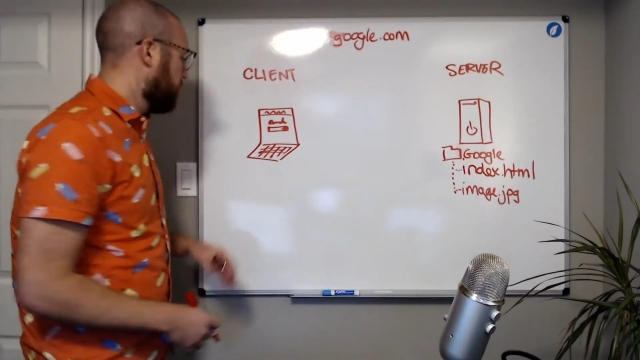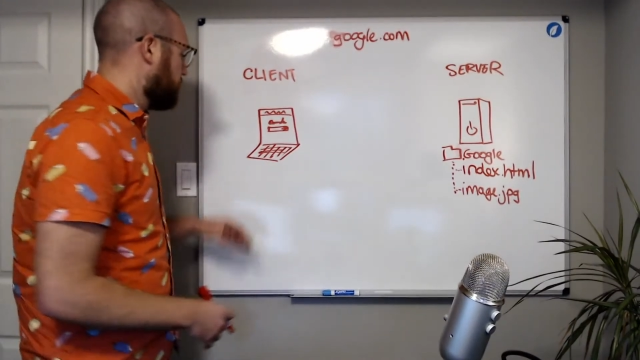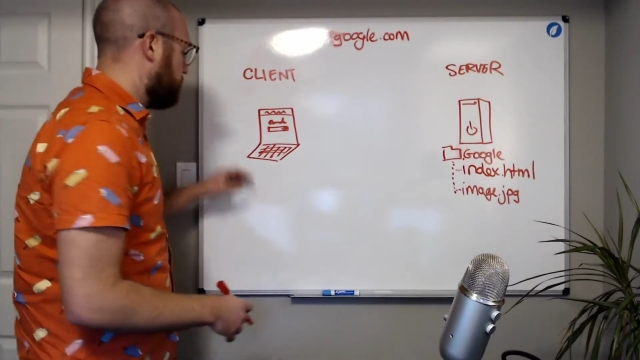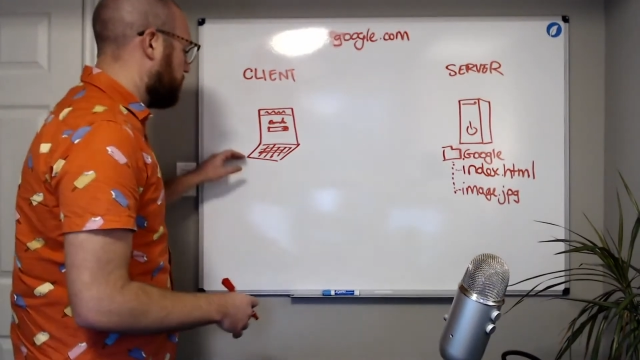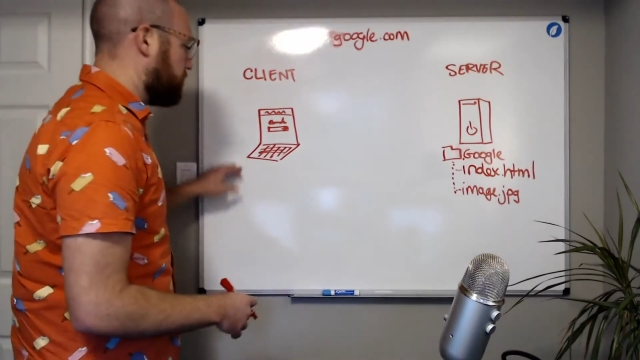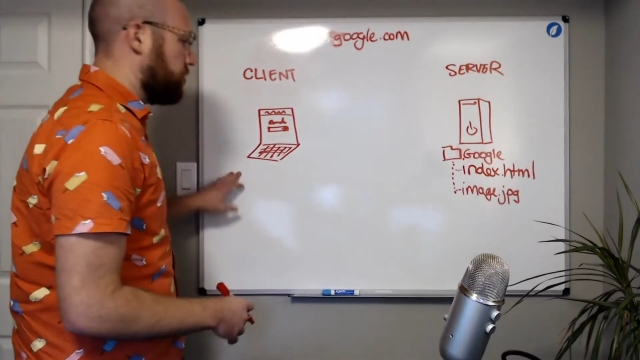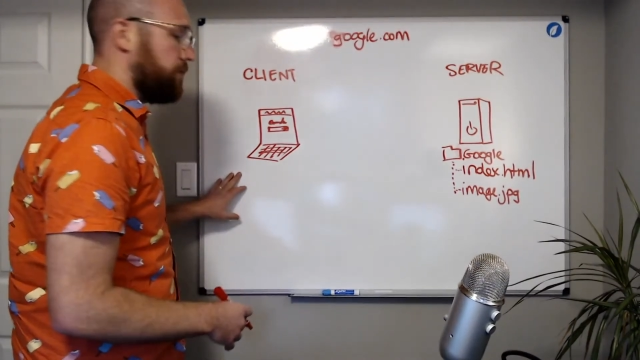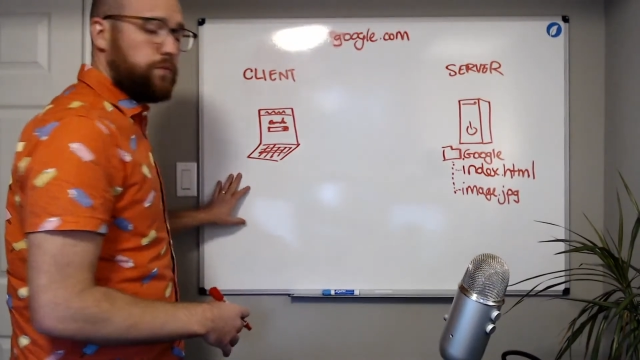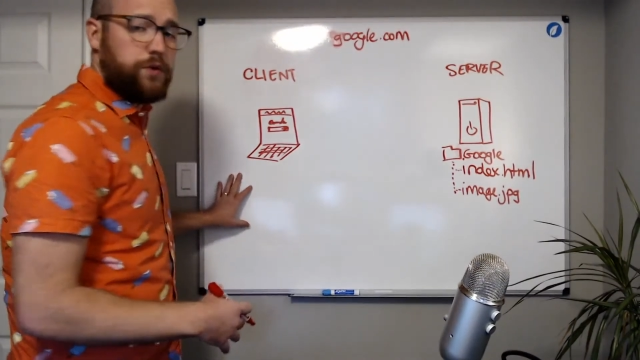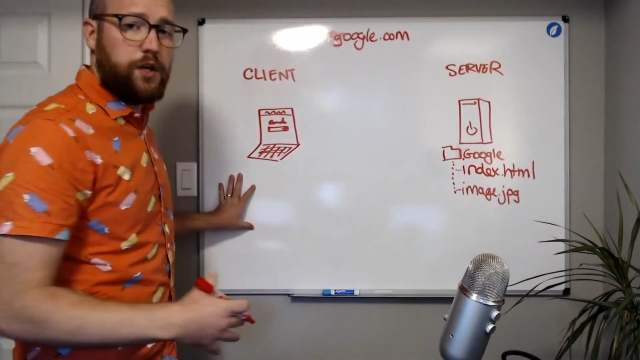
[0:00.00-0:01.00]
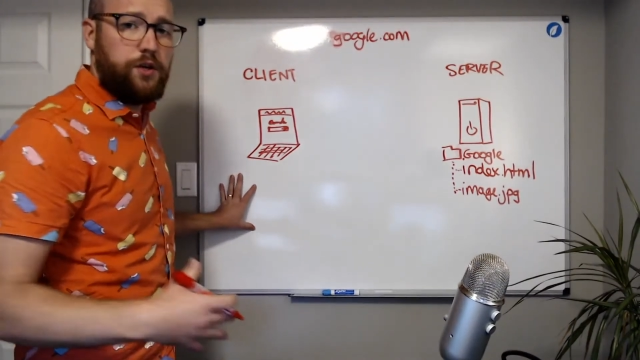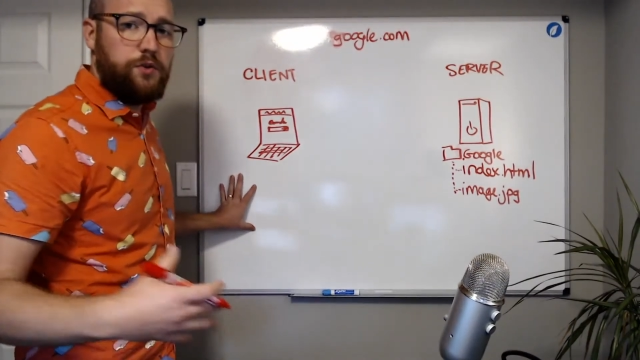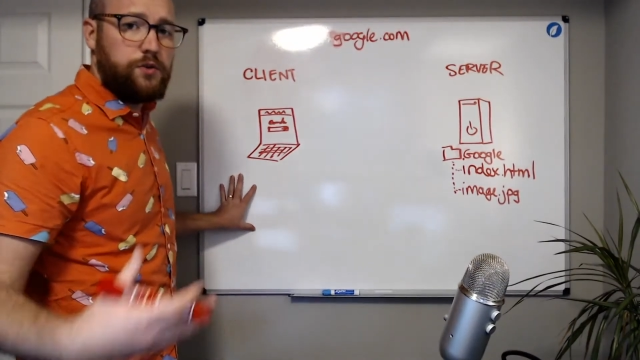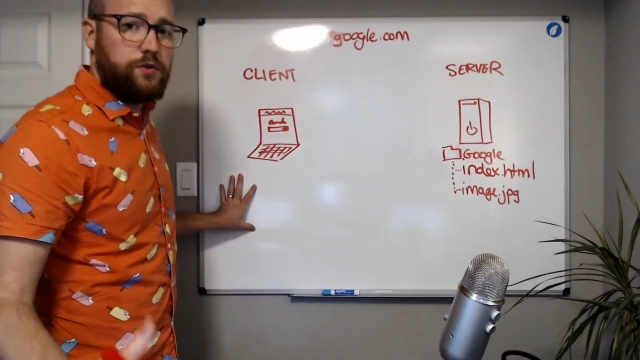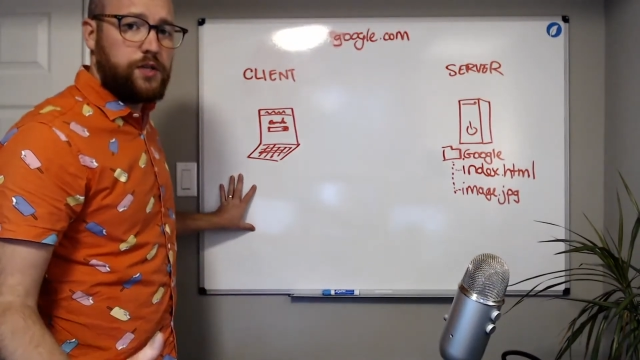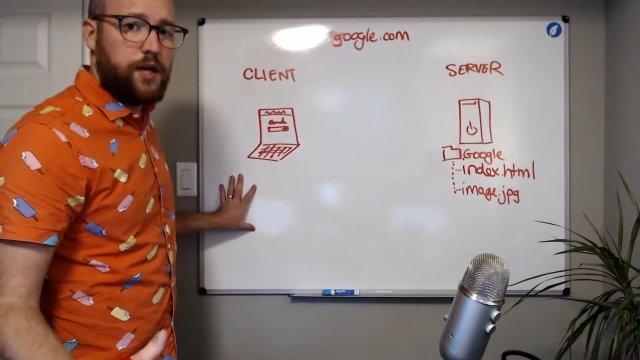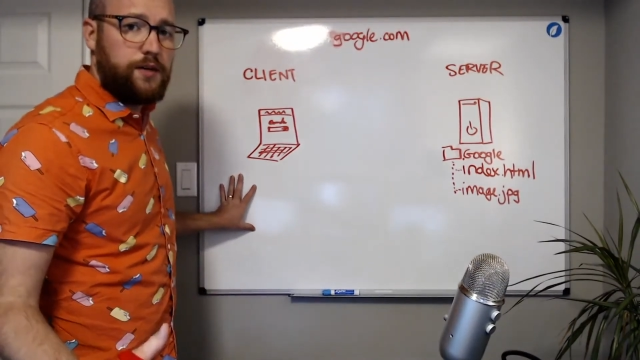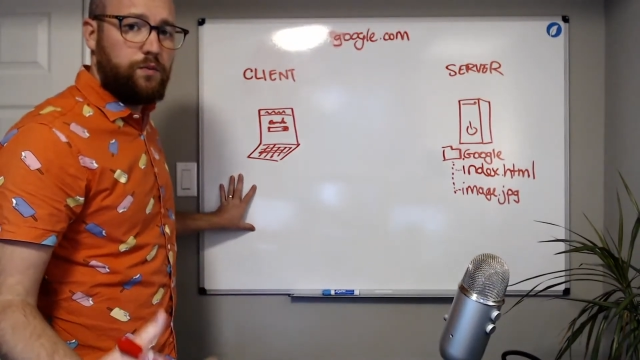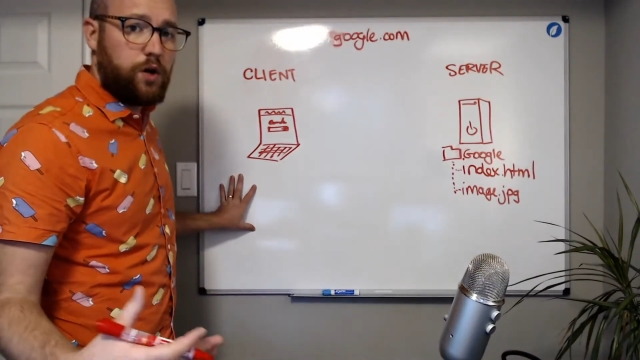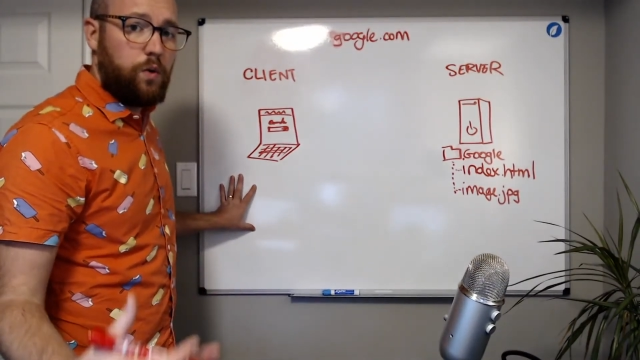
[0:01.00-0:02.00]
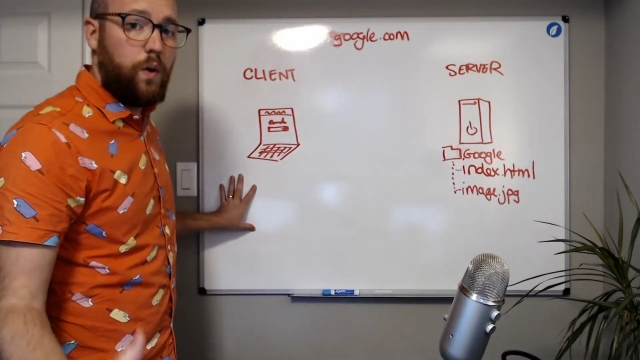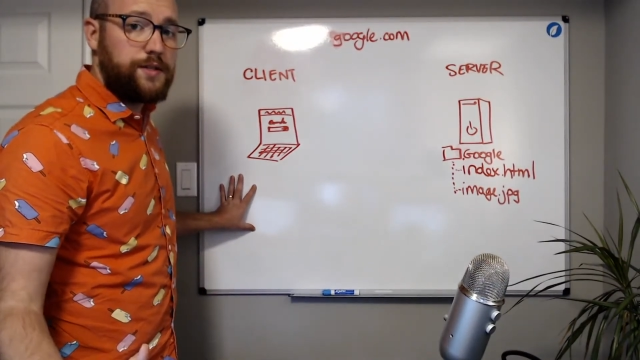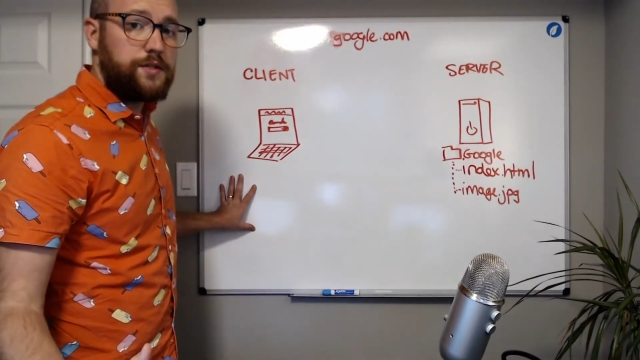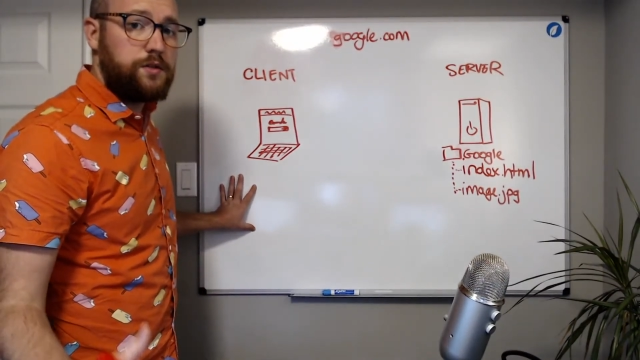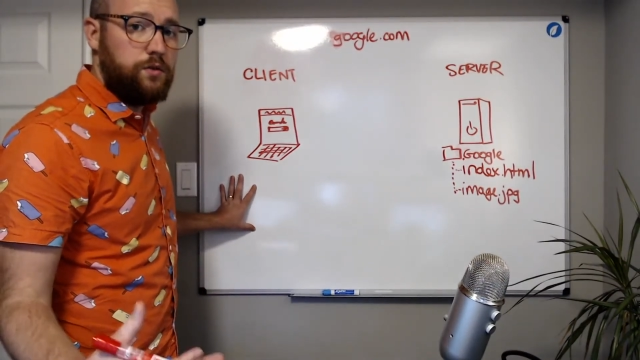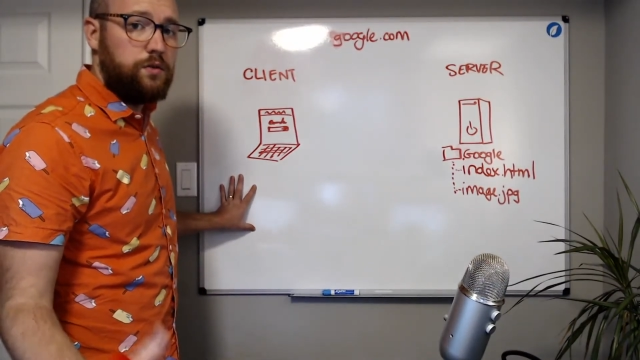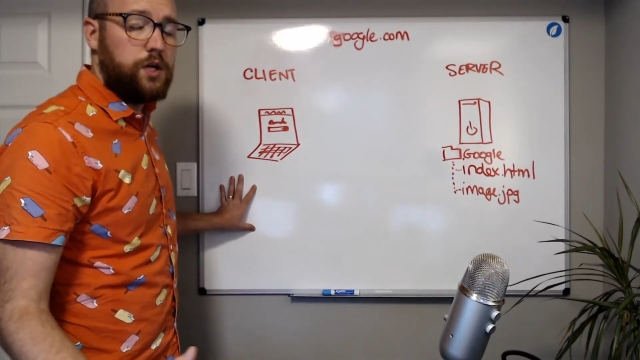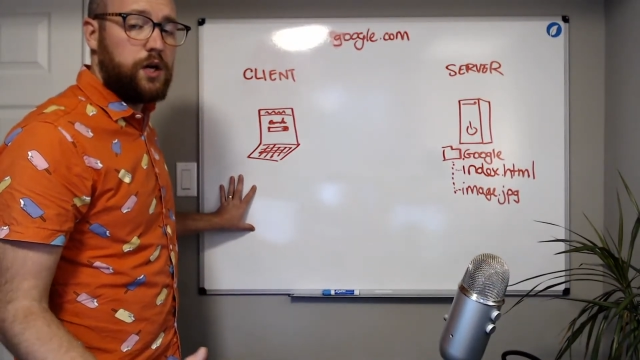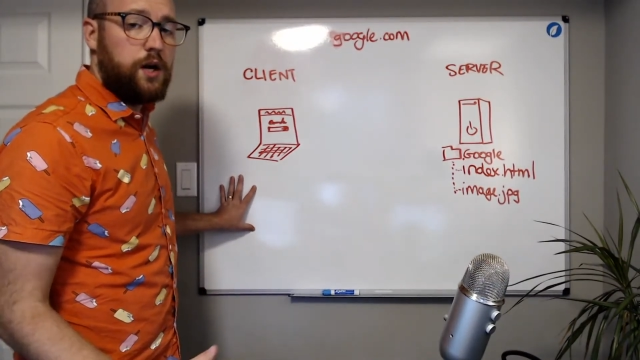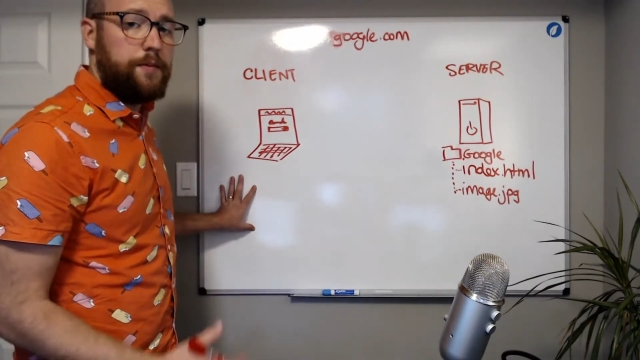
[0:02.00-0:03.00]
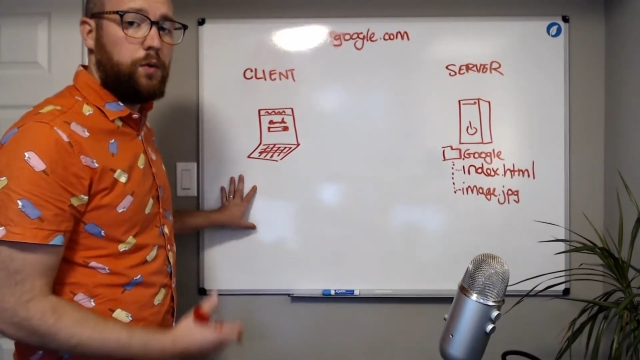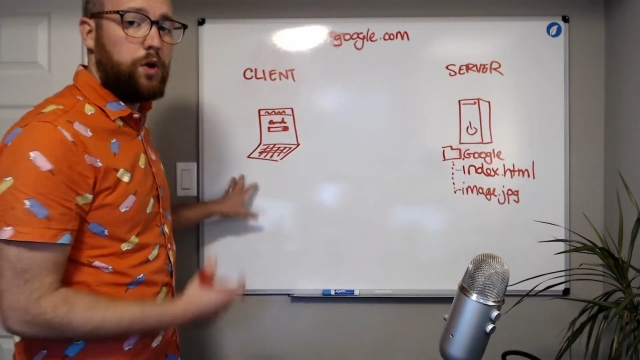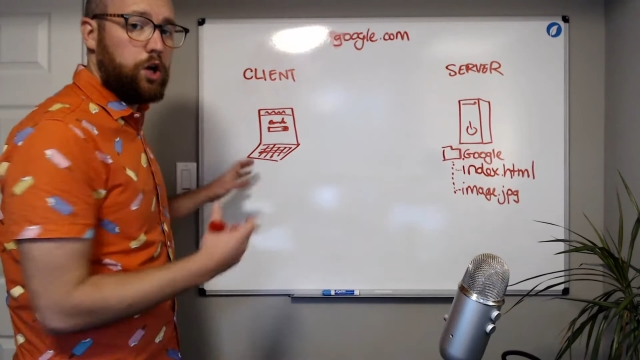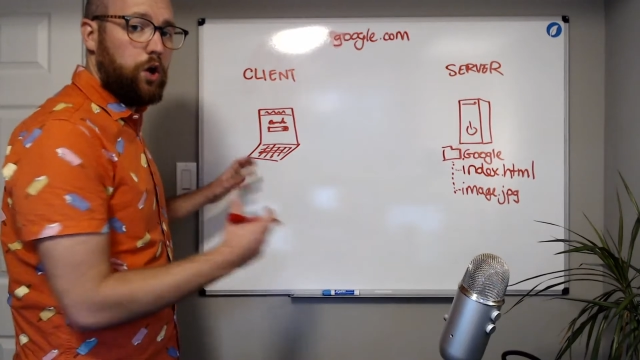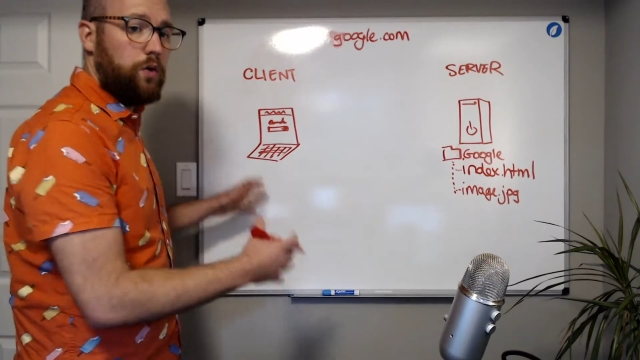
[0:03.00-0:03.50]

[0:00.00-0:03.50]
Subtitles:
So when the user goes ahead and requests google.com, they want to go to